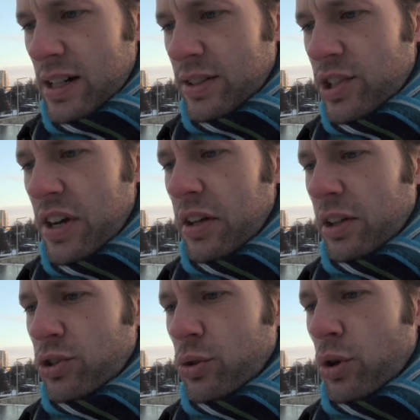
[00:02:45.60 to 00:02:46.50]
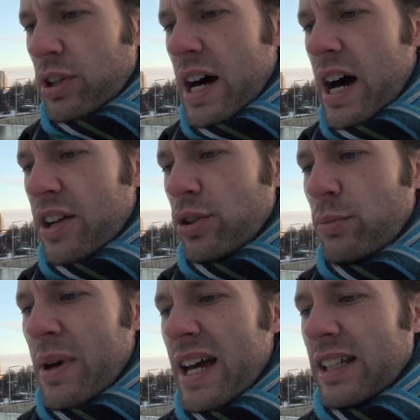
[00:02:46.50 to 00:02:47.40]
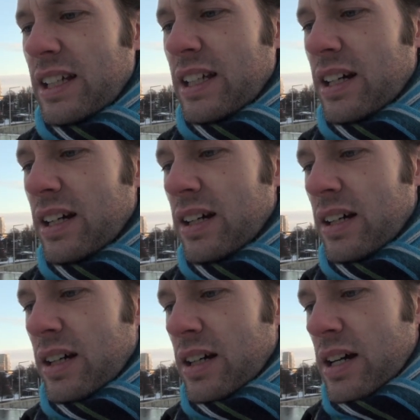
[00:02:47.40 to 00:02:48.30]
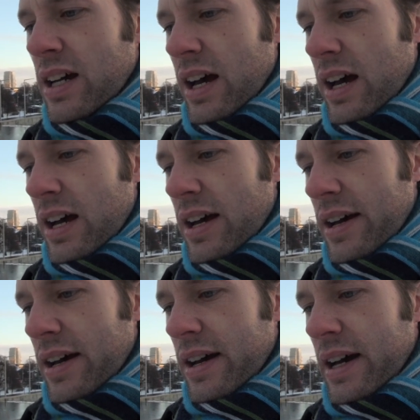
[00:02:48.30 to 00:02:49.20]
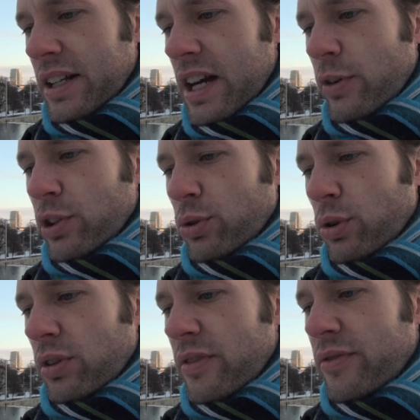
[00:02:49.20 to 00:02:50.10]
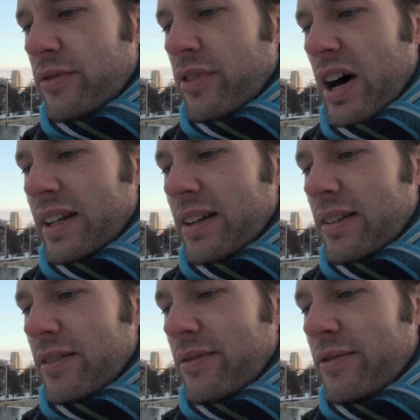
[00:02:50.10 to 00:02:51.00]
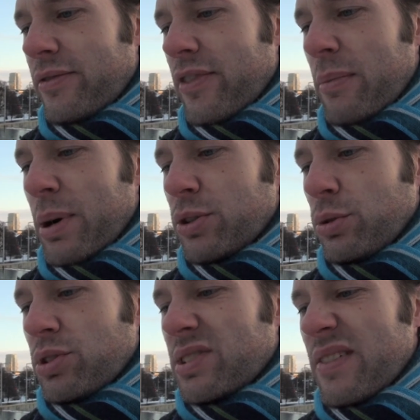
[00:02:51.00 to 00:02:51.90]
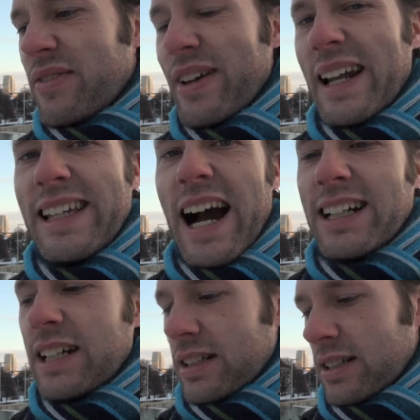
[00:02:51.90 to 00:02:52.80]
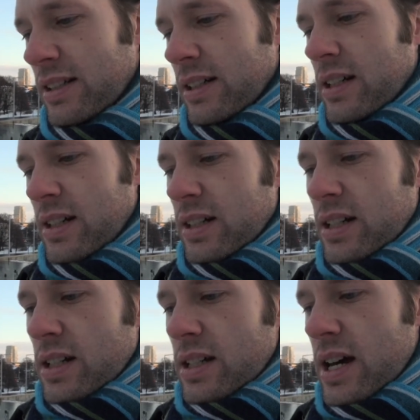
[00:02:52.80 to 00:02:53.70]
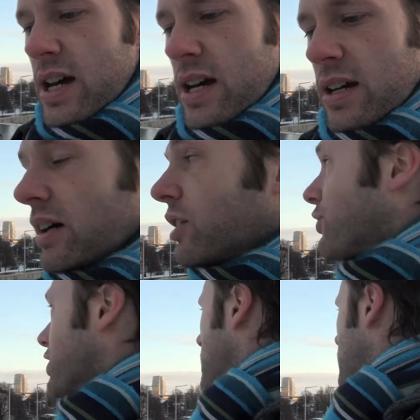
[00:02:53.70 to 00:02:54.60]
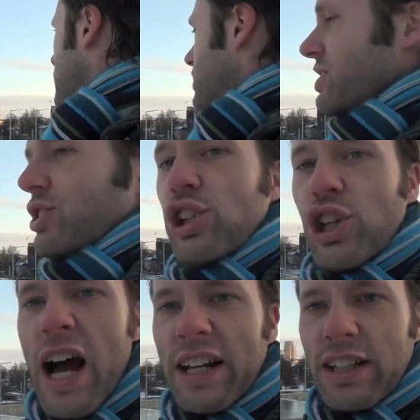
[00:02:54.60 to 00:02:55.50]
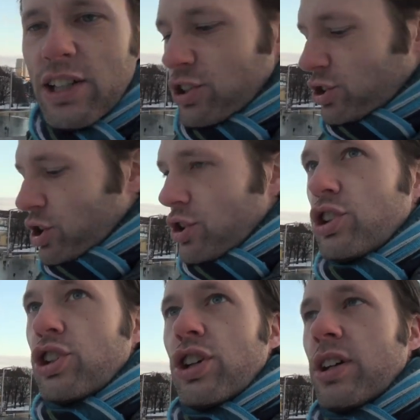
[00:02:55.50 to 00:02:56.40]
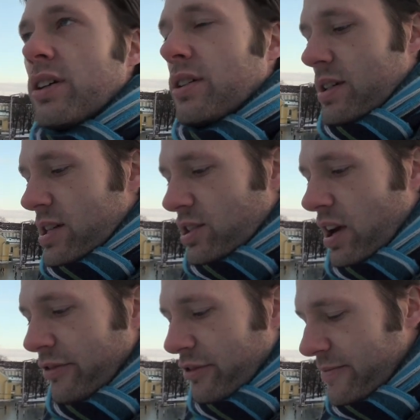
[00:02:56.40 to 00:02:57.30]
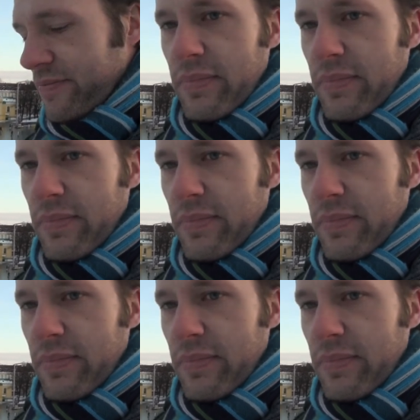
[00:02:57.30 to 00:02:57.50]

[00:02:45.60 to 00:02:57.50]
This hill is called Harjumägi, and the area is called Vabadus Veljak. Yeah, and over there is Jani Church and stuff.